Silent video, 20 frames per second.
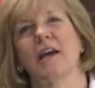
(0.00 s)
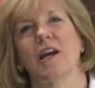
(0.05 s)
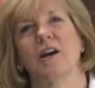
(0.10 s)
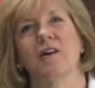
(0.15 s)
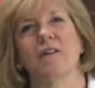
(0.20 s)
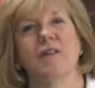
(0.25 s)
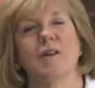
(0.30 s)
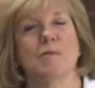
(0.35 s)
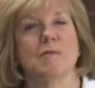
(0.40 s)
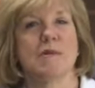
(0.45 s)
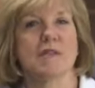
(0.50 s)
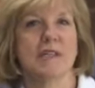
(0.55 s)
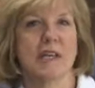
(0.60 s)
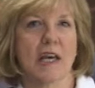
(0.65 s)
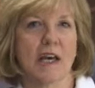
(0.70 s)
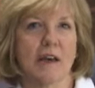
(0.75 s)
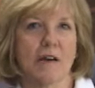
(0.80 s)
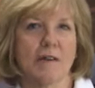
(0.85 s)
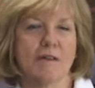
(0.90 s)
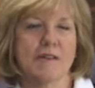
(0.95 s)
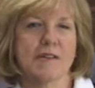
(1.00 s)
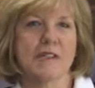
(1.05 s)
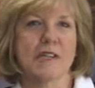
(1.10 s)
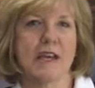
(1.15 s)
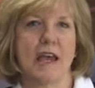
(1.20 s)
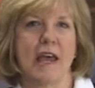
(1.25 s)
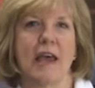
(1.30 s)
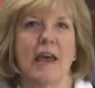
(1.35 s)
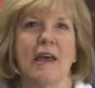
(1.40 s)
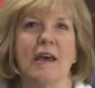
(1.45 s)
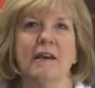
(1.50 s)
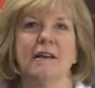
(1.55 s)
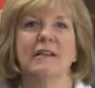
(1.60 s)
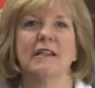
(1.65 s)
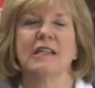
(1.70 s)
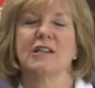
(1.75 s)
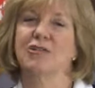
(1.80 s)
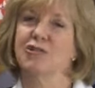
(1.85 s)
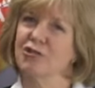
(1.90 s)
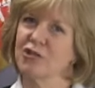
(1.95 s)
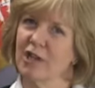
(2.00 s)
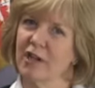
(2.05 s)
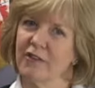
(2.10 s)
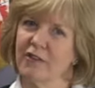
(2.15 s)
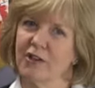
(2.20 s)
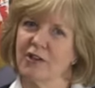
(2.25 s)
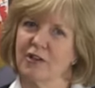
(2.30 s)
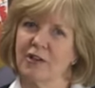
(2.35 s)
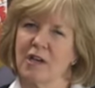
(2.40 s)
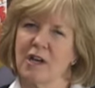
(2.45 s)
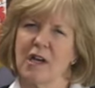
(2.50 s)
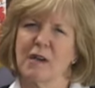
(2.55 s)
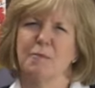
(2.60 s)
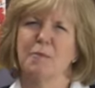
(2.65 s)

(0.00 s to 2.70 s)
care of themselves and each other,